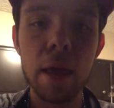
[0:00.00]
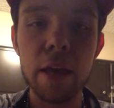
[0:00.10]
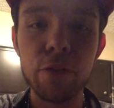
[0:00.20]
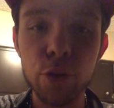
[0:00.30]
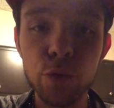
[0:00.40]

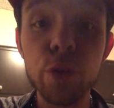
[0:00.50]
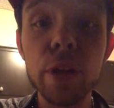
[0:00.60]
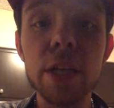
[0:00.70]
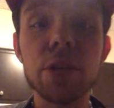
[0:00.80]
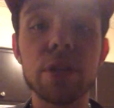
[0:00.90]
If you feel
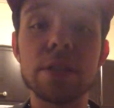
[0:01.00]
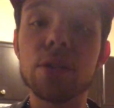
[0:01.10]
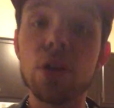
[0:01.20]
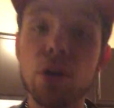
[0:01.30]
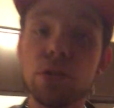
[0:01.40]
like you need
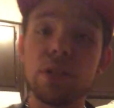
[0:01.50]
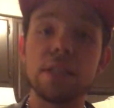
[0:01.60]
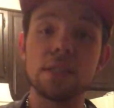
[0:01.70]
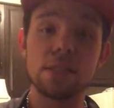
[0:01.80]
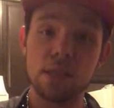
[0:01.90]
to go and you
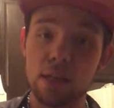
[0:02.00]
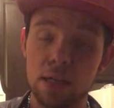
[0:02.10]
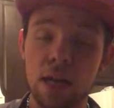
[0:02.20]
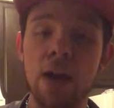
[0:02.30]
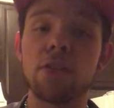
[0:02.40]
need
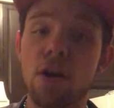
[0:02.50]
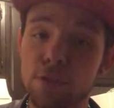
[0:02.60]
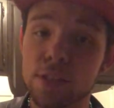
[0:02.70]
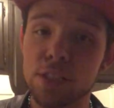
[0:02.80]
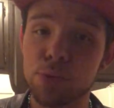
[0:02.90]
to have a
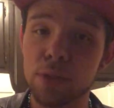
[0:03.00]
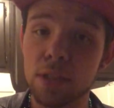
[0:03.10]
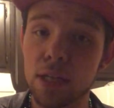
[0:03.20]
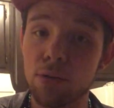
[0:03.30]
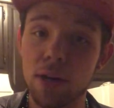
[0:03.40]
conversation with the
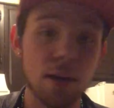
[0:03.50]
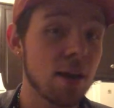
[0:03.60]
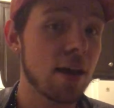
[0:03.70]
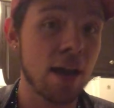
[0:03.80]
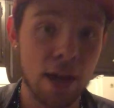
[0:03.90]
Legua,
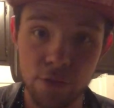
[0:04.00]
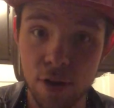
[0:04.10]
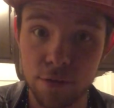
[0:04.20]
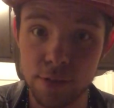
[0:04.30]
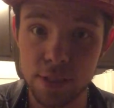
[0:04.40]
have a
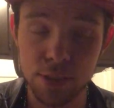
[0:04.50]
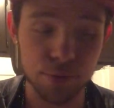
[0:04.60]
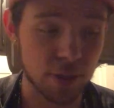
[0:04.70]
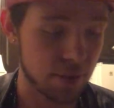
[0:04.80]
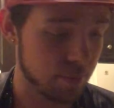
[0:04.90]
conversation
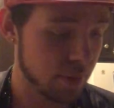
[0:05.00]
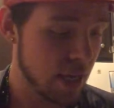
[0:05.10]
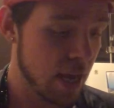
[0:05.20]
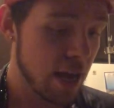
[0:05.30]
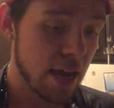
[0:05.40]
with them.
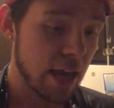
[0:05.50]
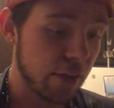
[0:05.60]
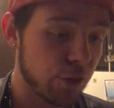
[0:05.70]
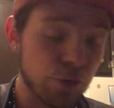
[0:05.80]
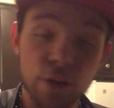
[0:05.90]

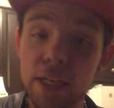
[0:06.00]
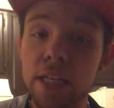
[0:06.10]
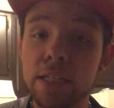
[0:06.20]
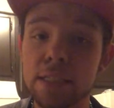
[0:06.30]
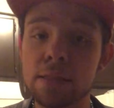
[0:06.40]
If you feel like
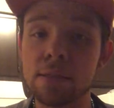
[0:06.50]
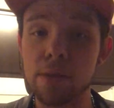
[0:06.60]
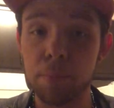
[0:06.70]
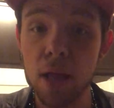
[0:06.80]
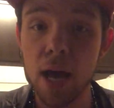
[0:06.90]
he needs
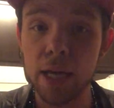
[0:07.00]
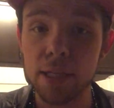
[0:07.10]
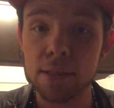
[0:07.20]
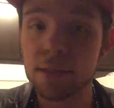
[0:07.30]
some light,